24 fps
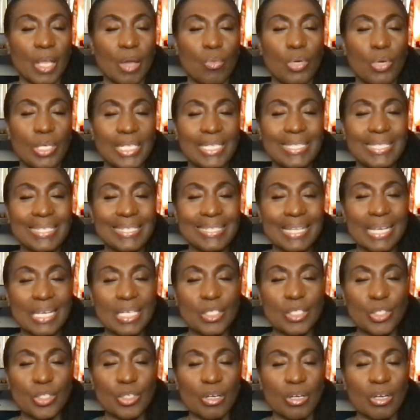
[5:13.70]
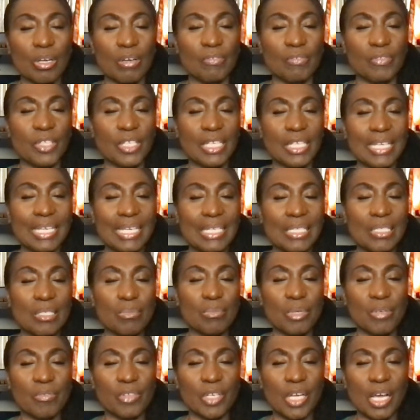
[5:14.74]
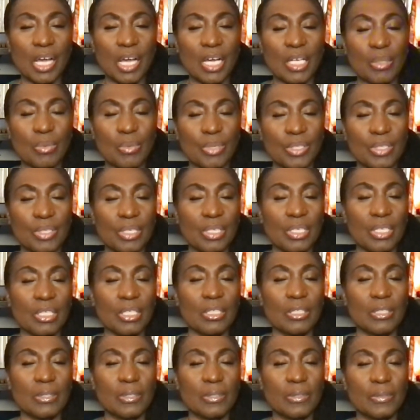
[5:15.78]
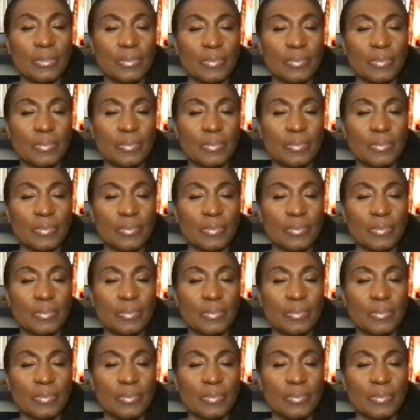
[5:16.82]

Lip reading: What is the nature of the kingdom of God within?